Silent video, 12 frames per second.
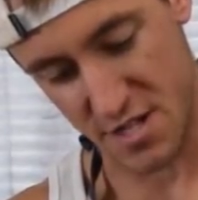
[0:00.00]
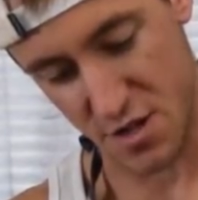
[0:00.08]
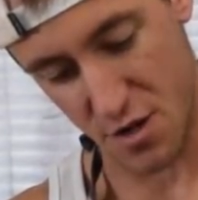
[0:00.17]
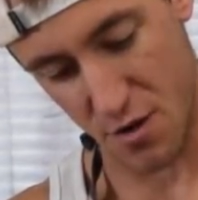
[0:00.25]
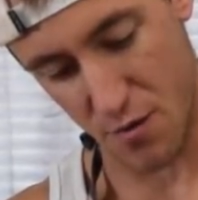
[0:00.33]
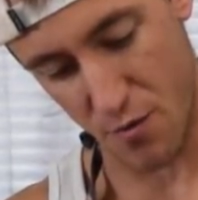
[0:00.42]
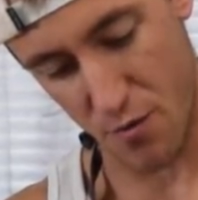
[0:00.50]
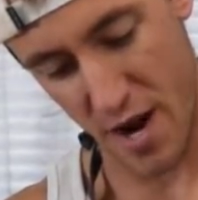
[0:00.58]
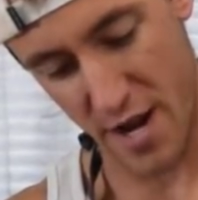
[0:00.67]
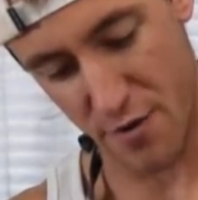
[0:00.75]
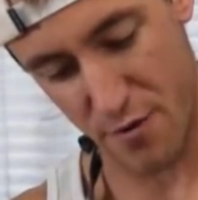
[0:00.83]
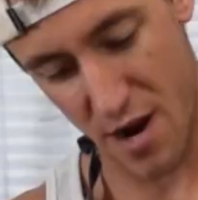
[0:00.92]
to
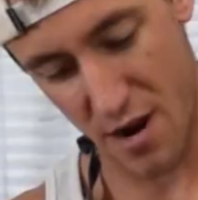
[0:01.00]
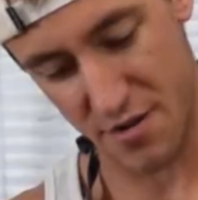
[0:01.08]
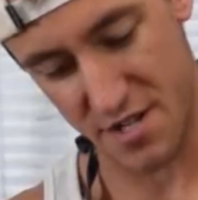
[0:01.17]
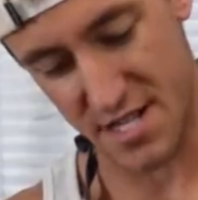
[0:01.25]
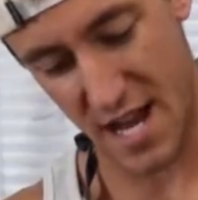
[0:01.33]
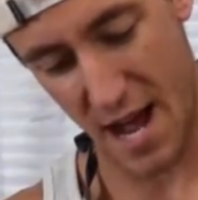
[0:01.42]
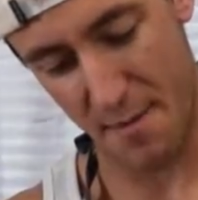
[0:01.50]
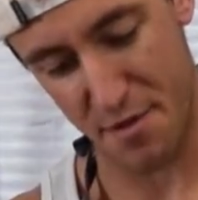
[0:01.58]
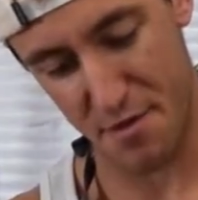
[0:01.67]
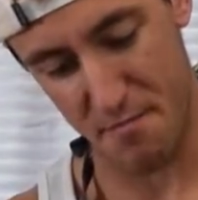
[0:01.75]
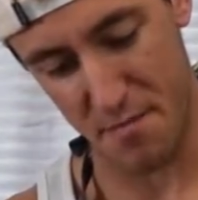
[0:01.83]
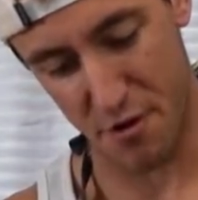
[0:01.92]
right around the top of
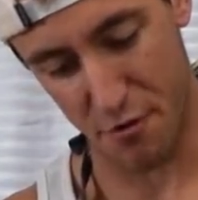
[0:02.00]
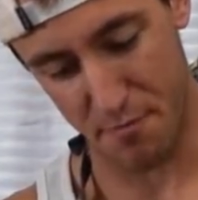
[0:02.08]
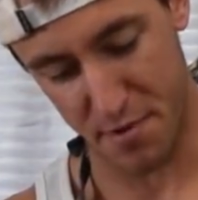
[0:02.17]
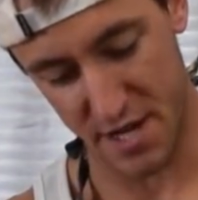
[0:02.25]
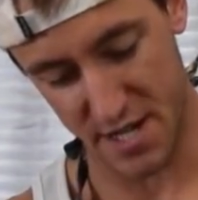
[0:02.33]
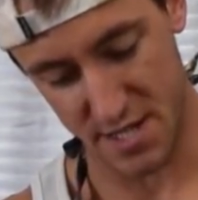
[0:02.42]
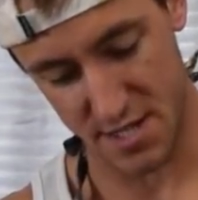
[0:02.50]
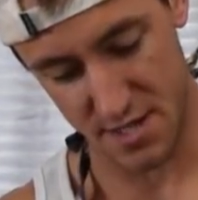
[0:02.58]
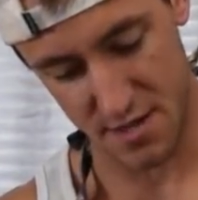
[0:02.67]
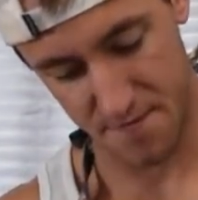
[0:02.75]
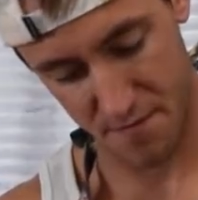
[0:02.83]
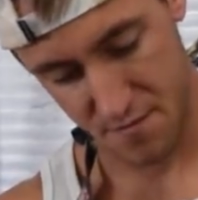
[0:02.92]
the middle piece.